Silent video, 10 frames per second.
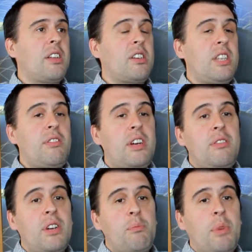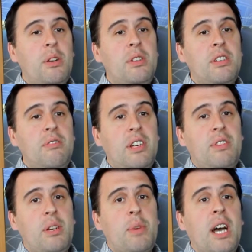So they're very, very potent,
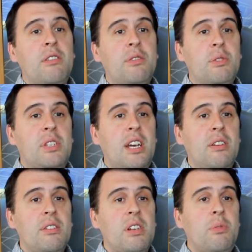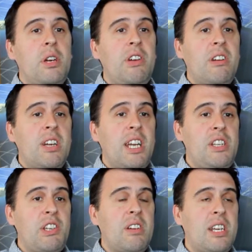very, very powerful cells, and we're
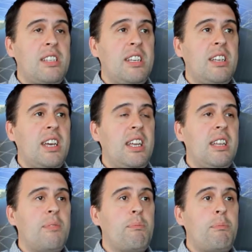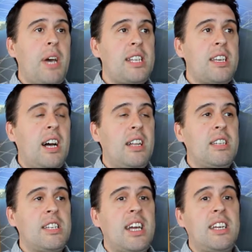interested in better
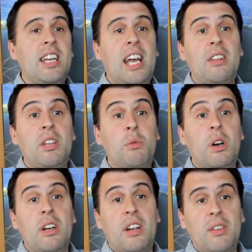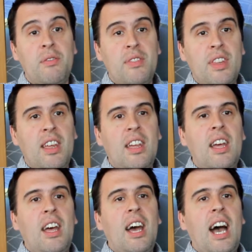understanding how they work.
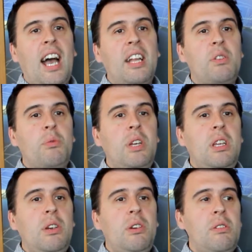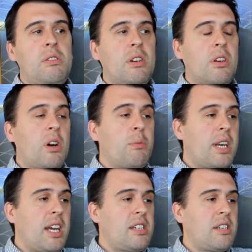And we use a
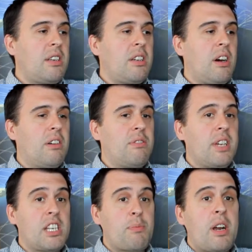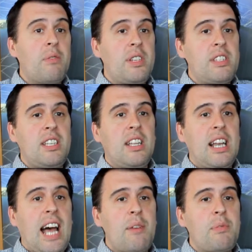combination of experiments in the
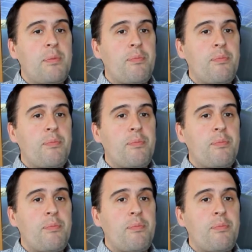lab,